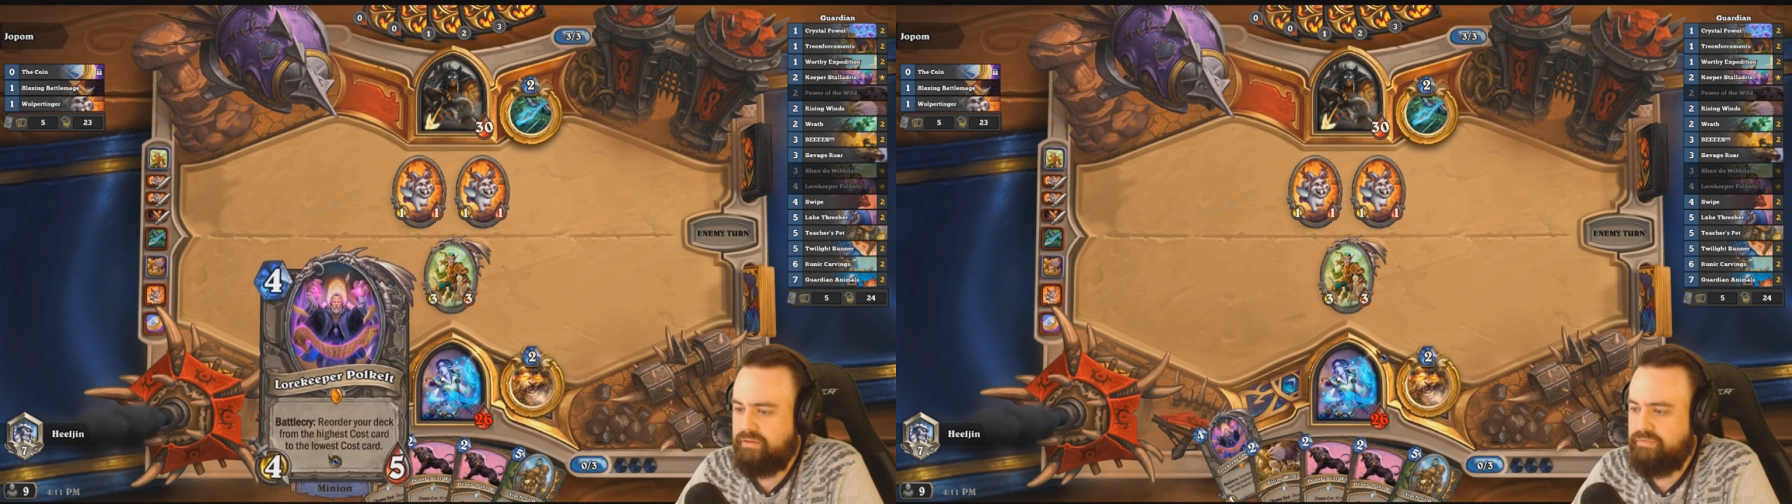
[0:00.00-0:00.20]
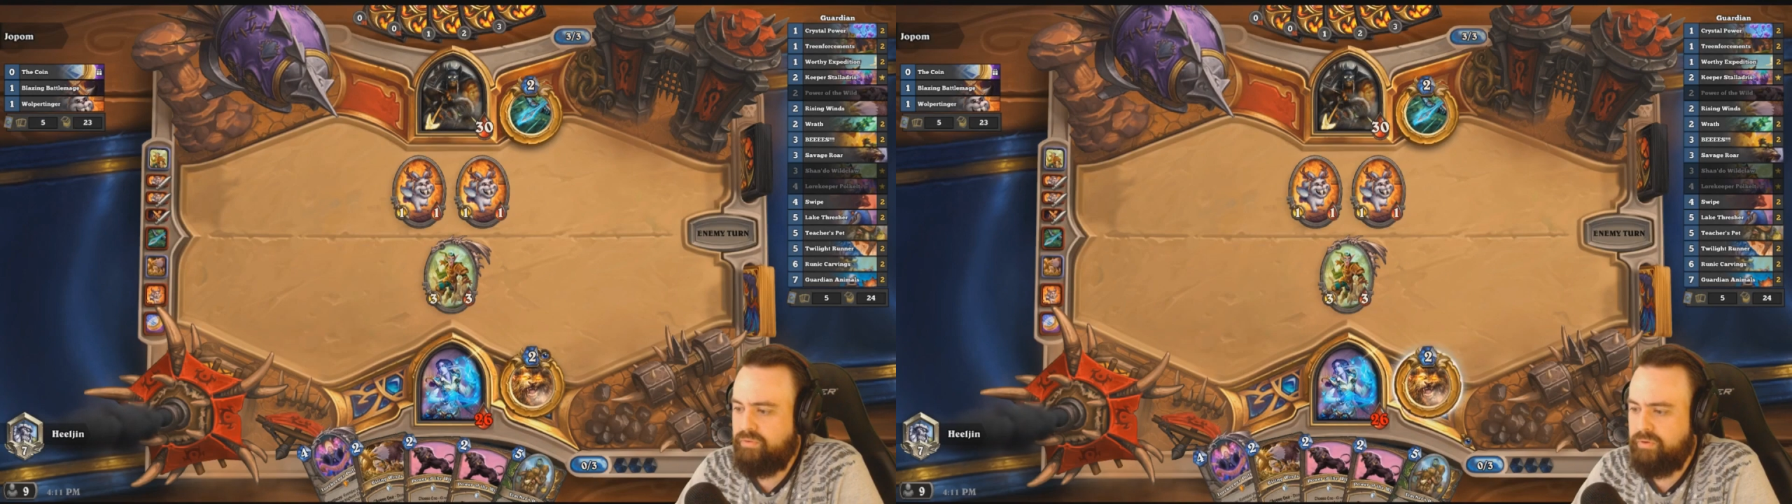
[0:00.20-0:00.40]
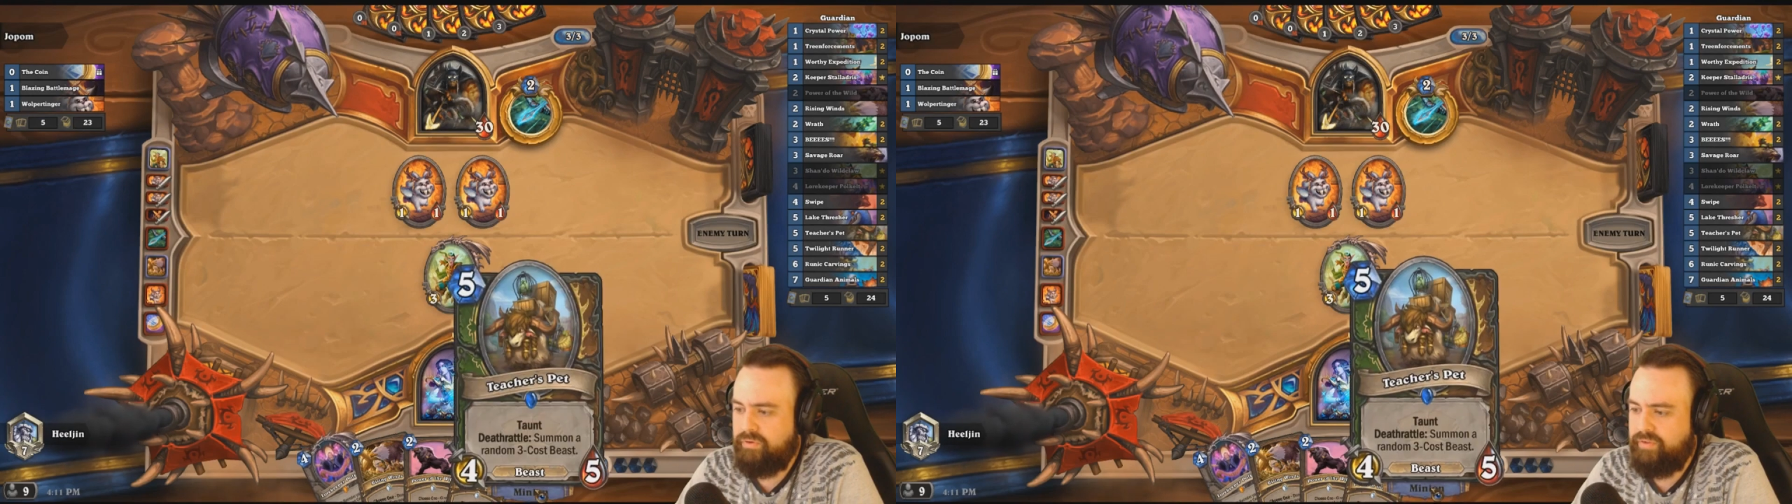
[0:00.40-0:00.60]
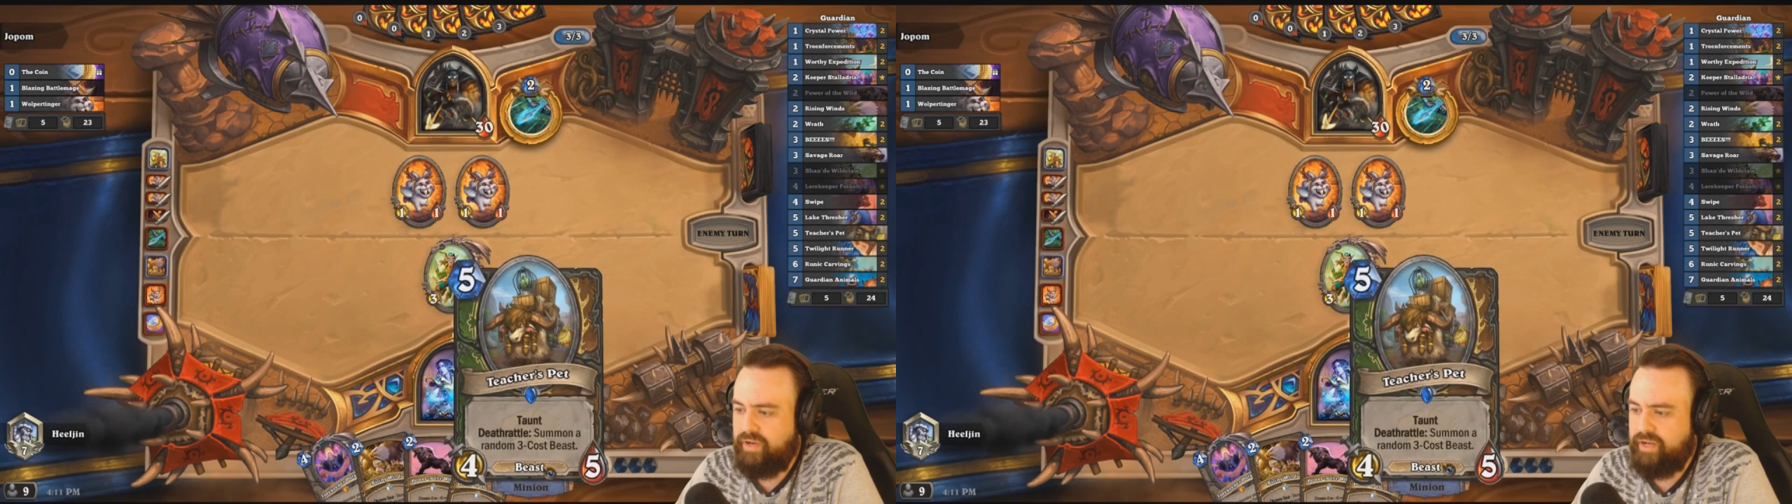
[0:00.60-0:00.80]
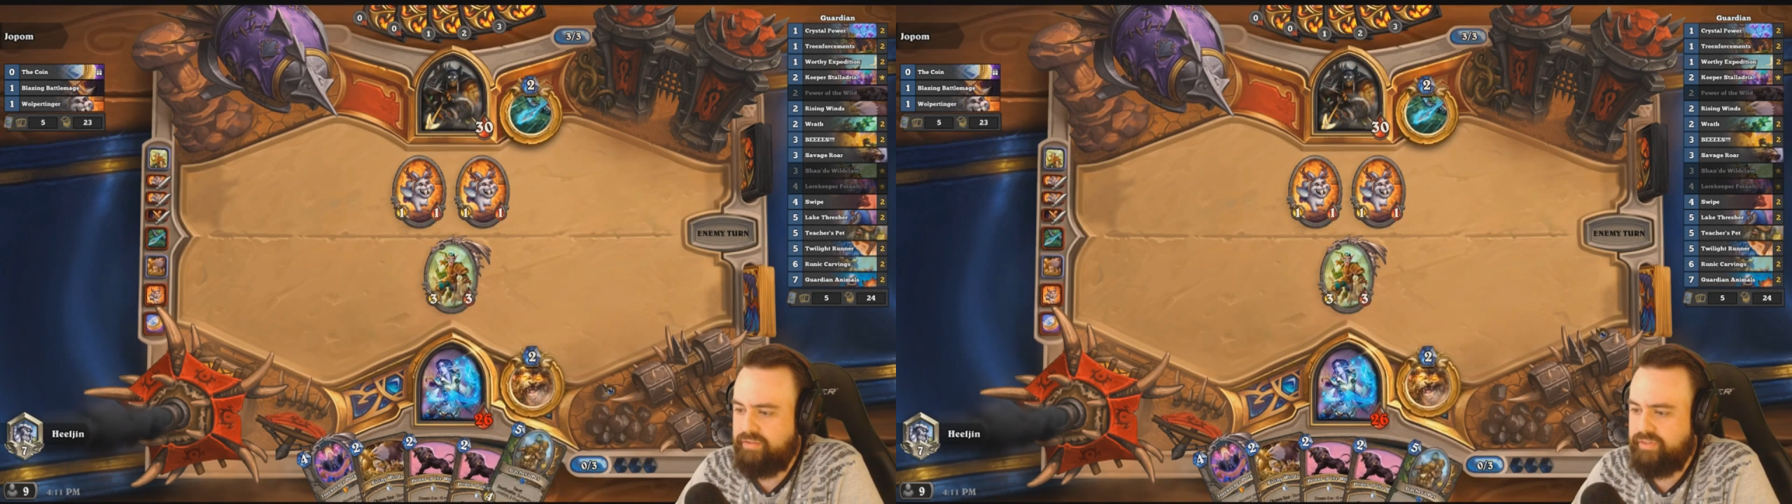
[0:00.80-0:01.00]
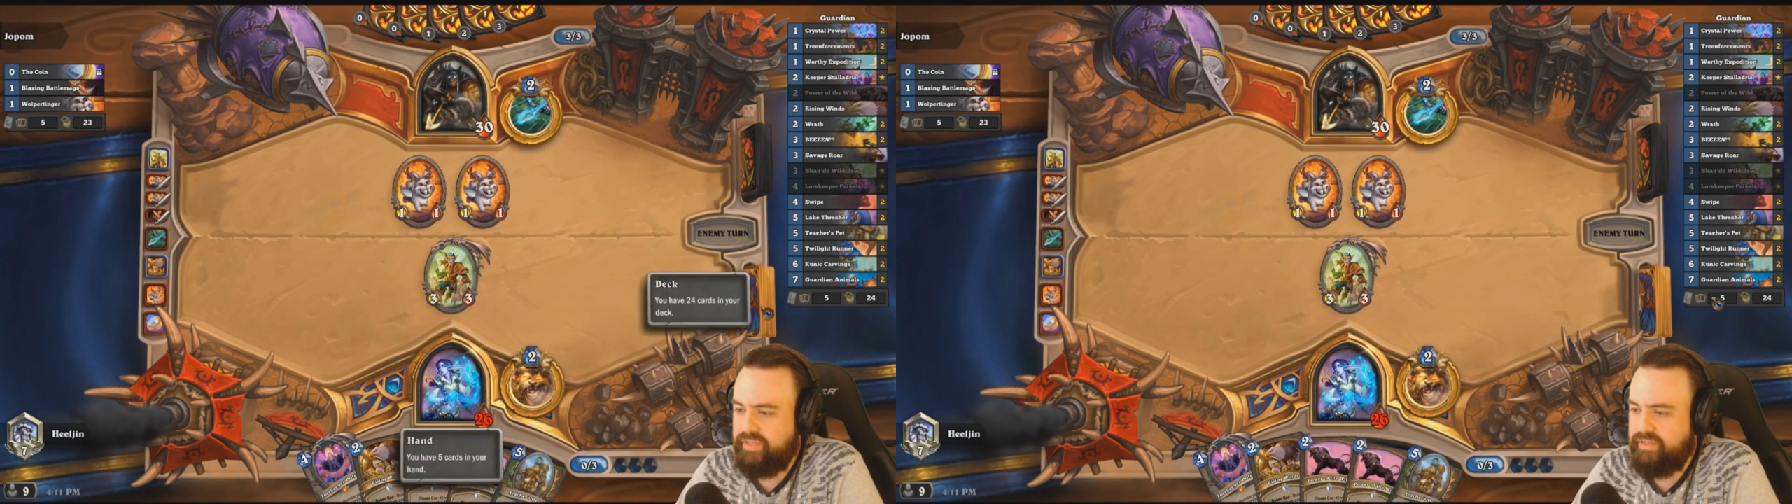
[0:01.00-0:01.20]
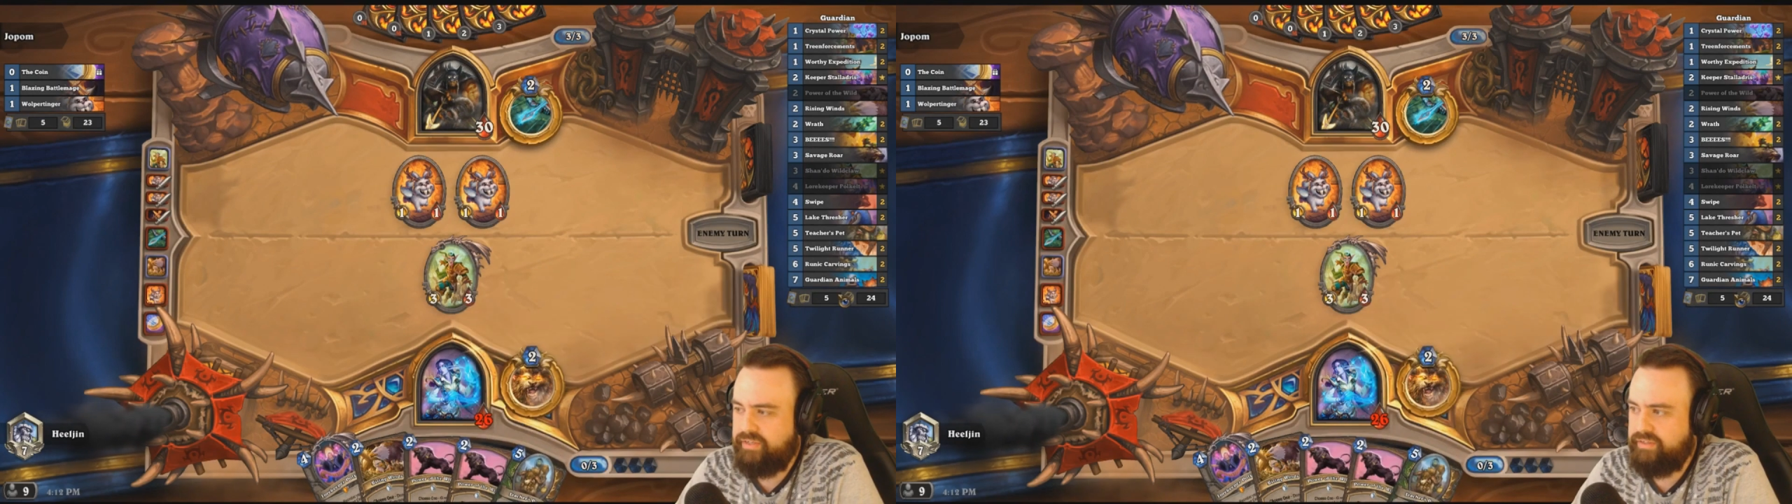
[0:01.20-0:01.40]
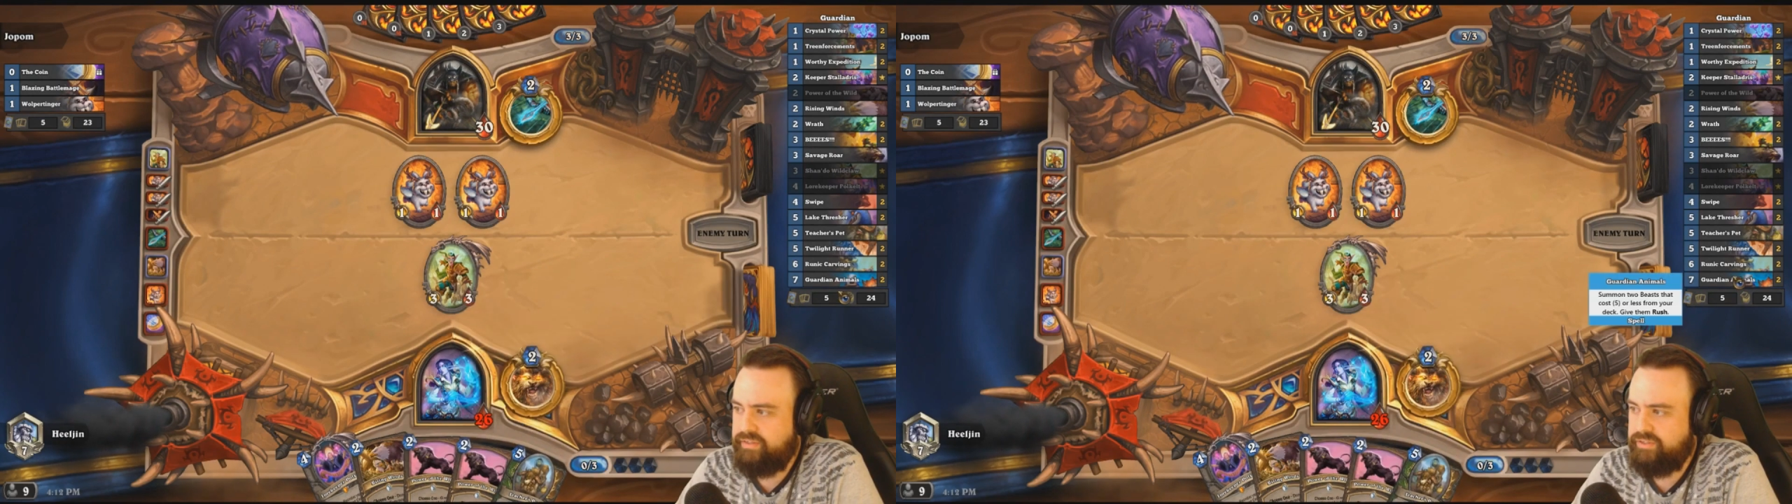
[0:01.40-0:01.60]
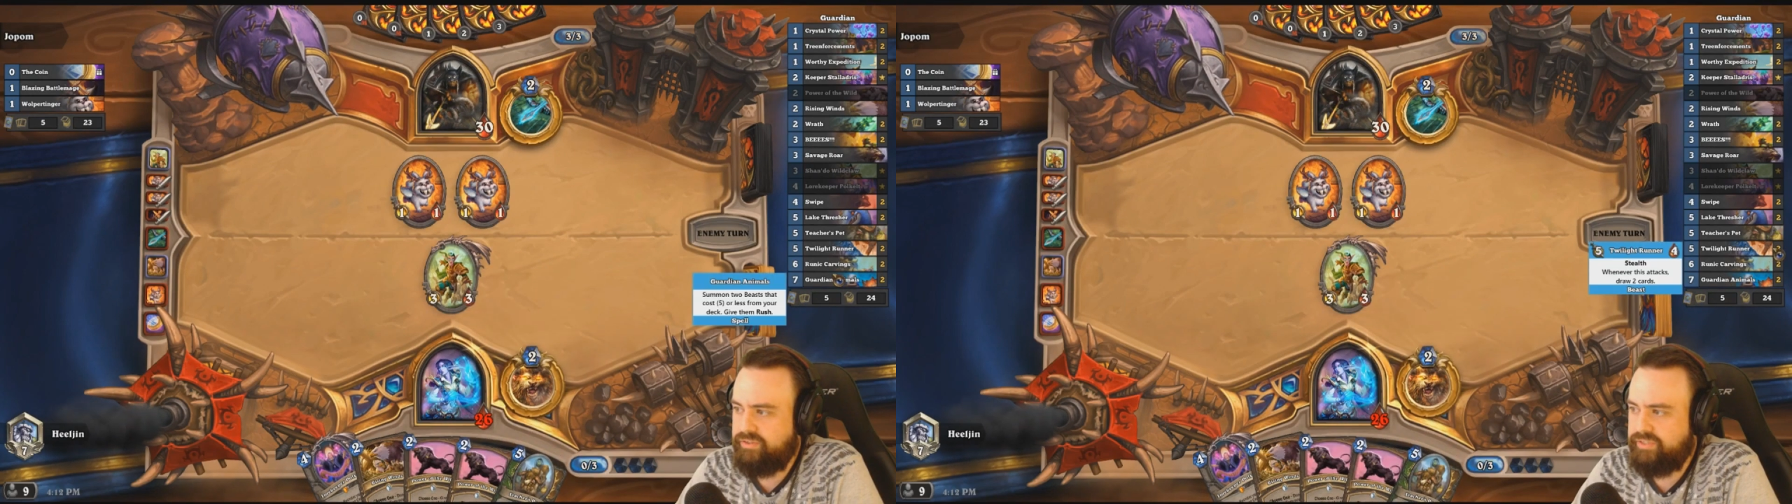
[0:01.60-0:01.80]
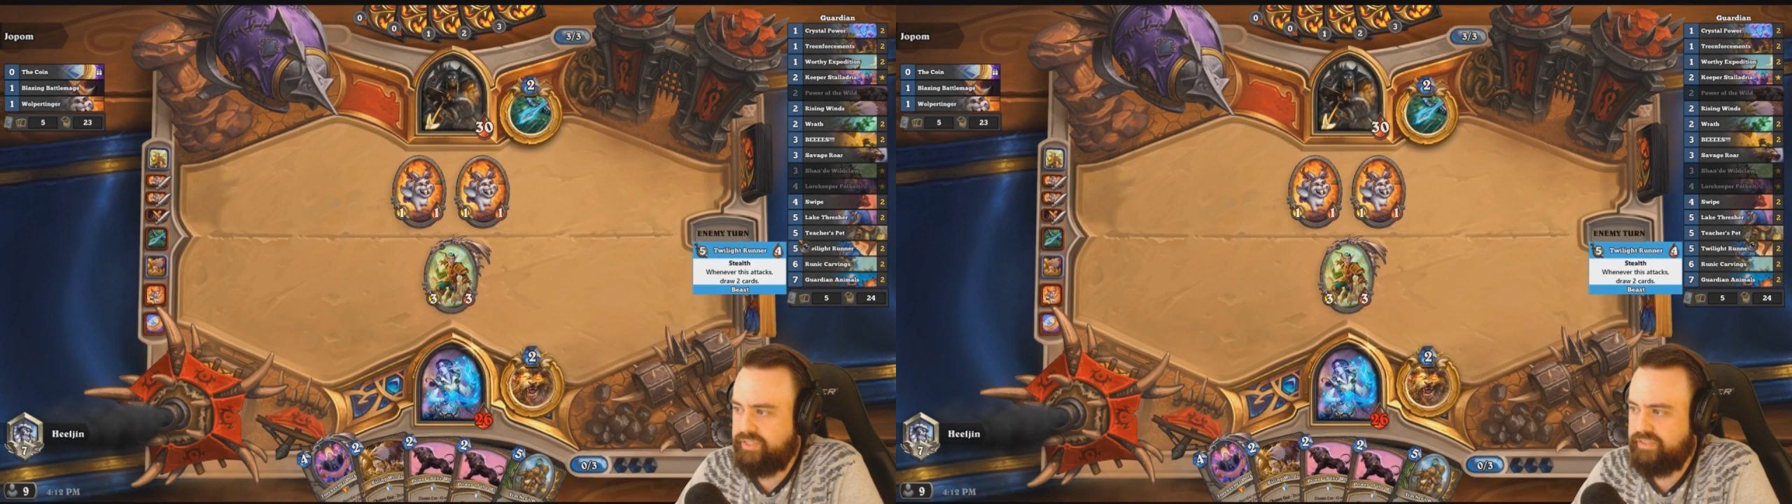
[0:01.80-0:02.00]
4, 5, and then turn
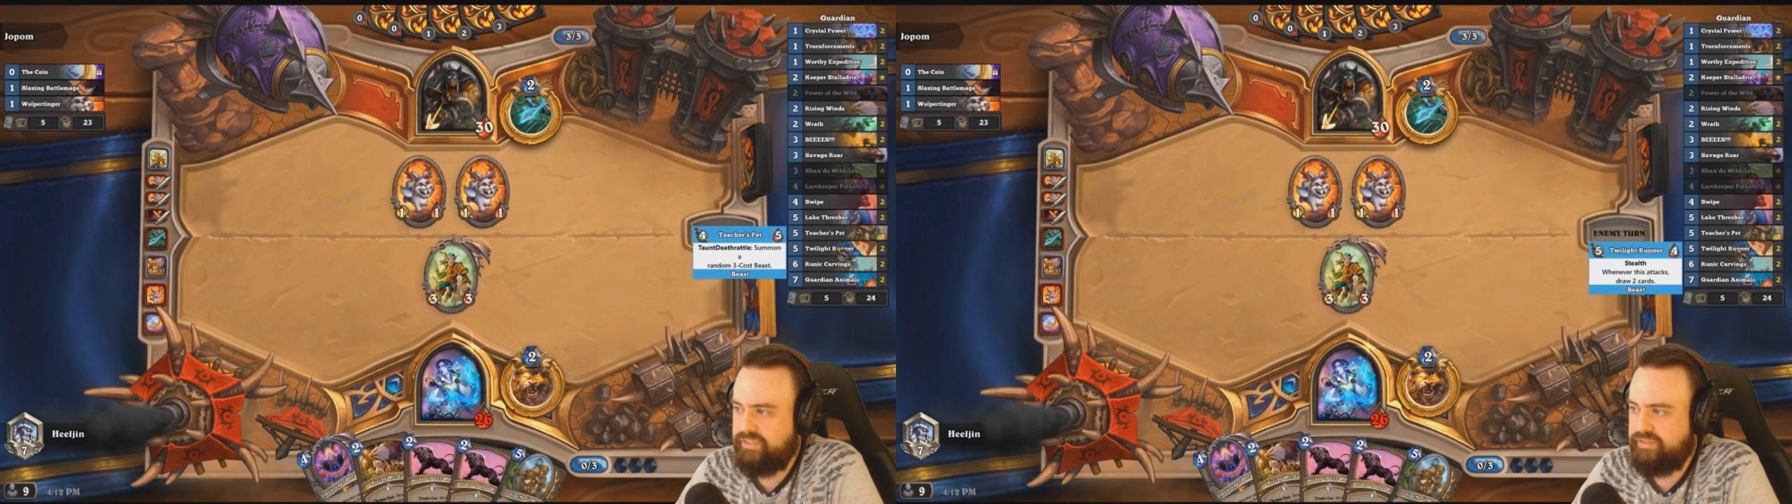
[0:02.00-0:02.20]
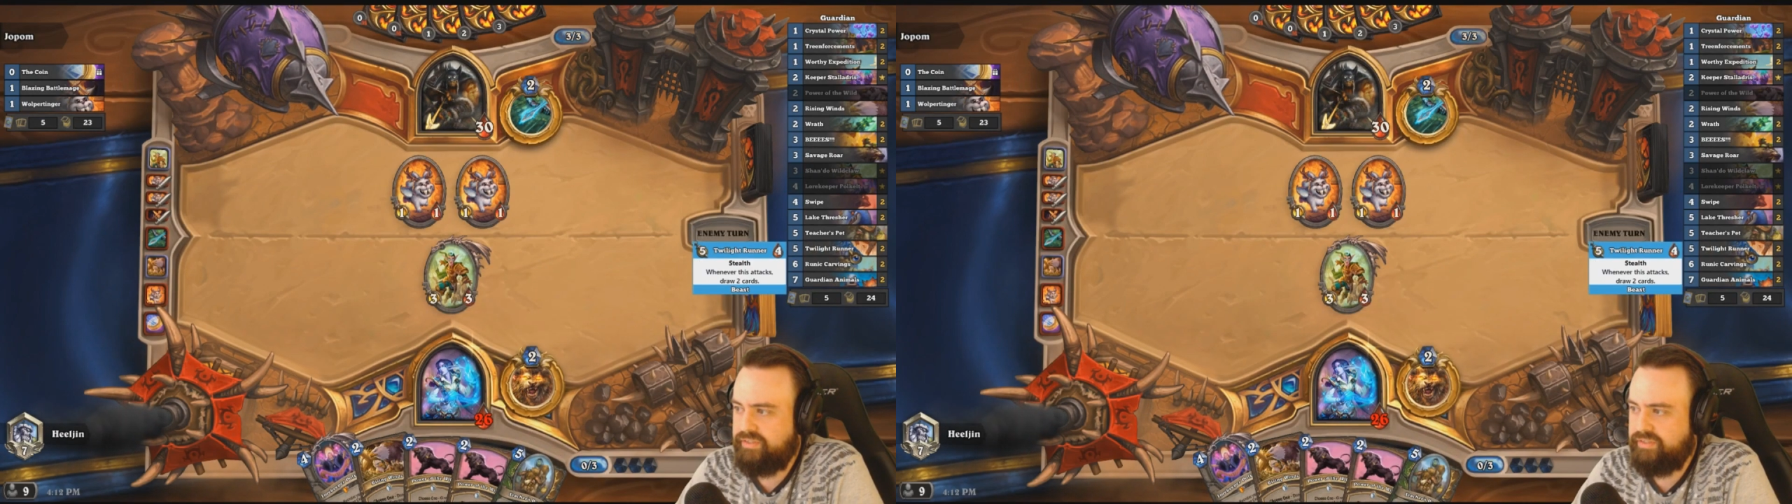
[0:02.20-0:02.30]
6 is.